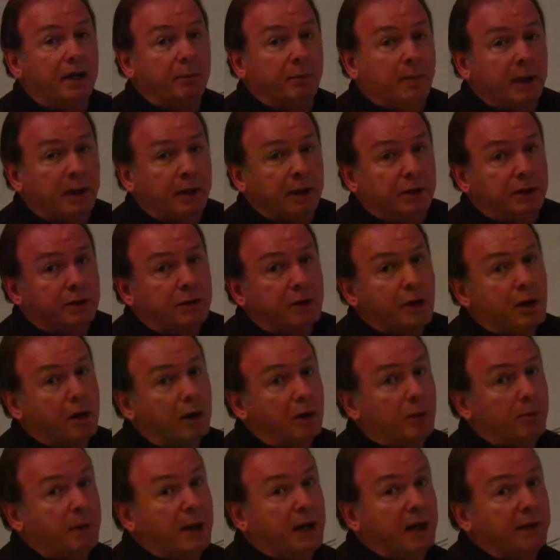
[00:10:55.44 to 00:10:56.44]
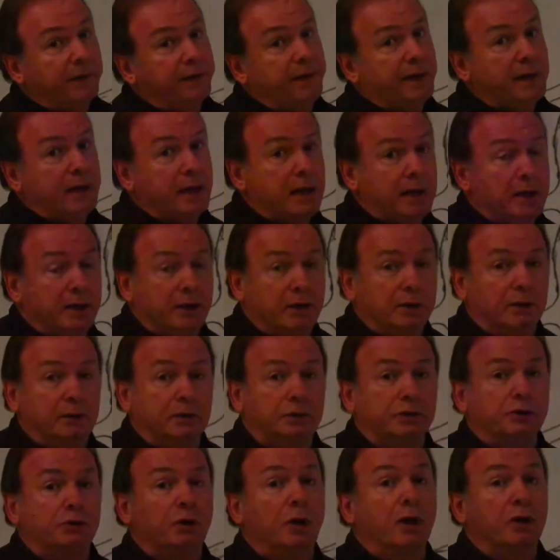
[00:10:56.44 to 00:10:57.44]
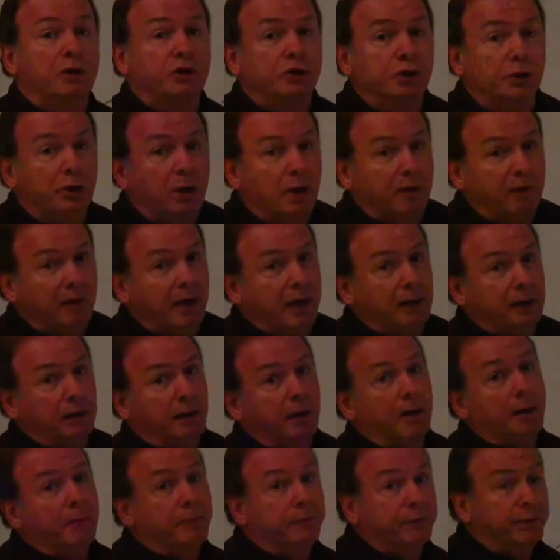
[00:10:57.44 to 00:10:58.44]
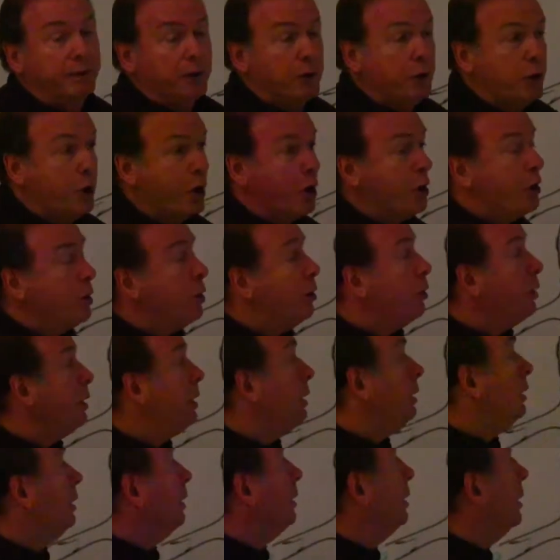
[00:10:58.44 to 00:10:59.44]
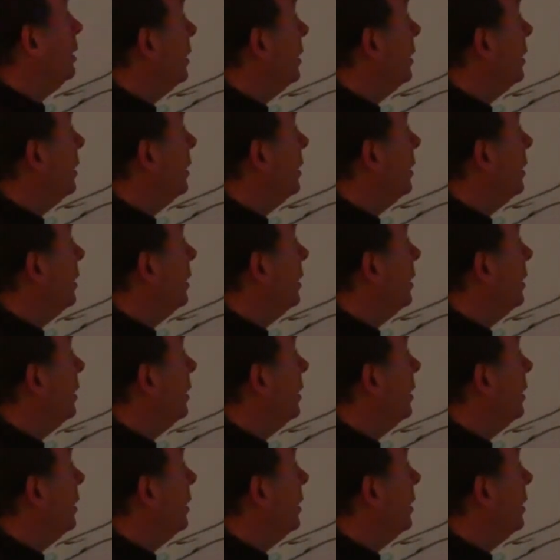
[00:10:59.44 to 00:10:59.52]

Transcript: a minute to talk about the structure of a lymph node.